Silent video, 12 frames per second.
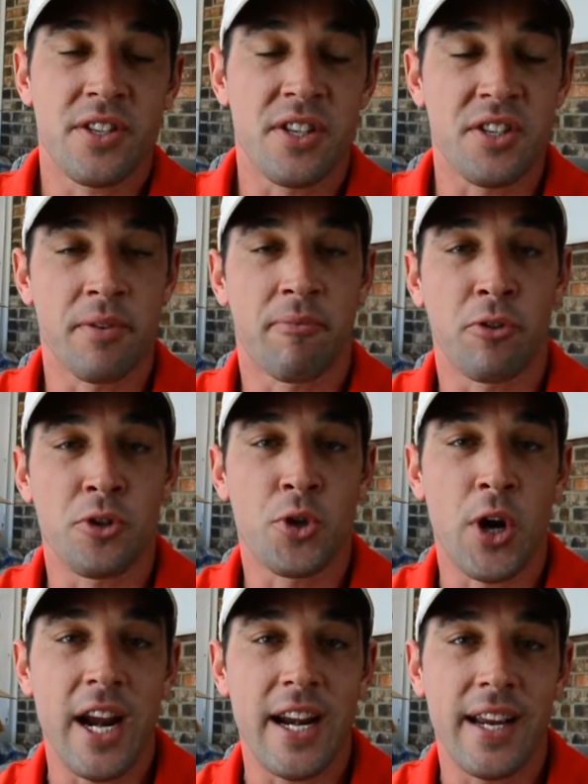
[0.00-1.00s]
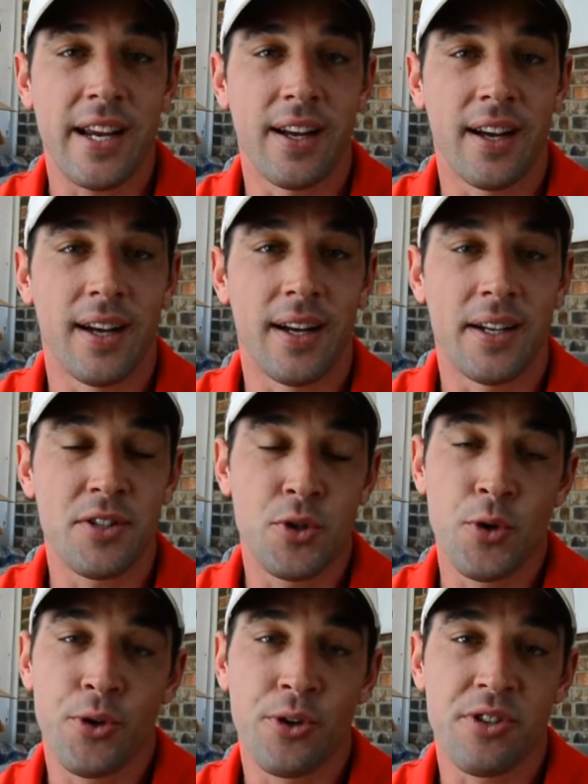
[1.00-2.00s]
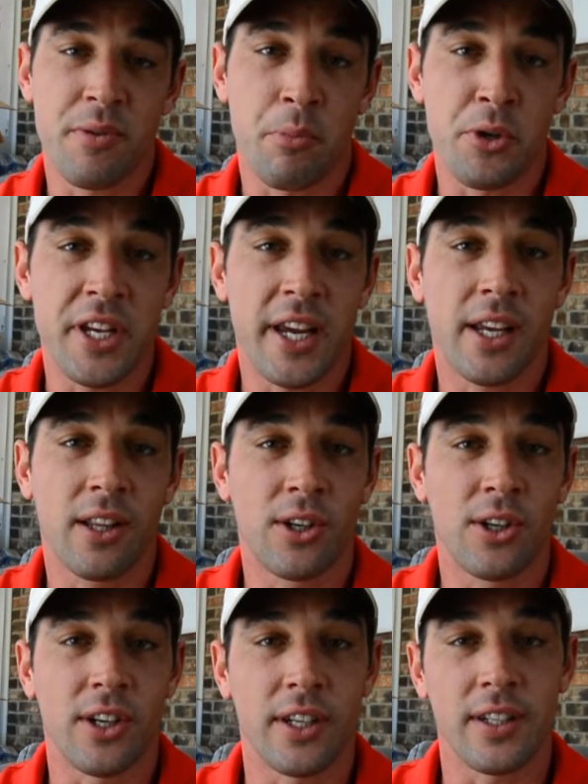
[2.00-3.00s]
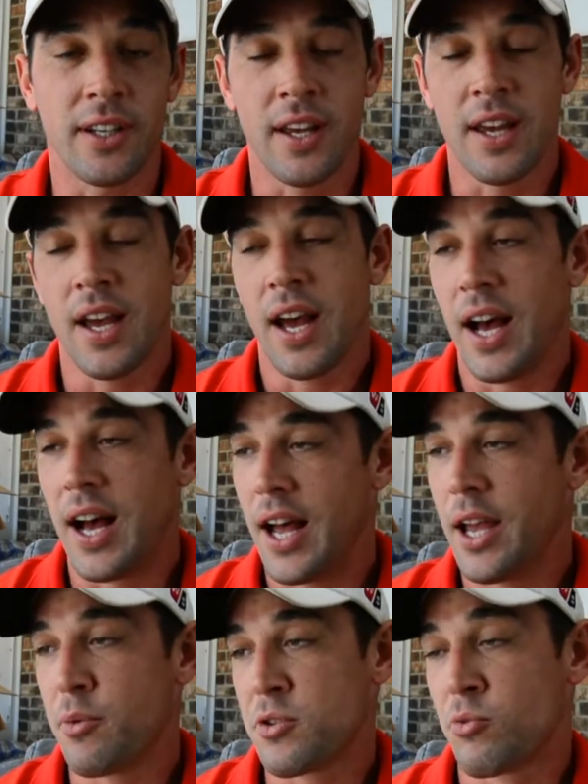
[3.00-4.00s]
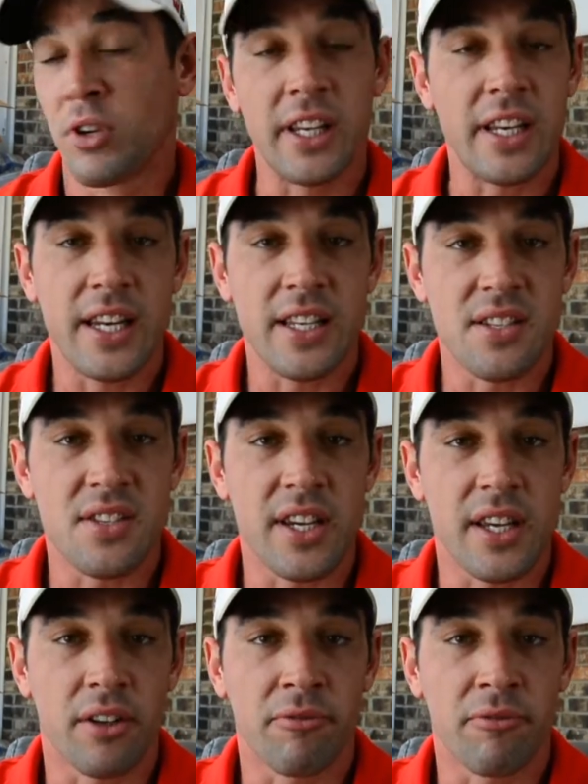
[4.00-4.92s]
system for training, juniors in particular, and it was really neat to see it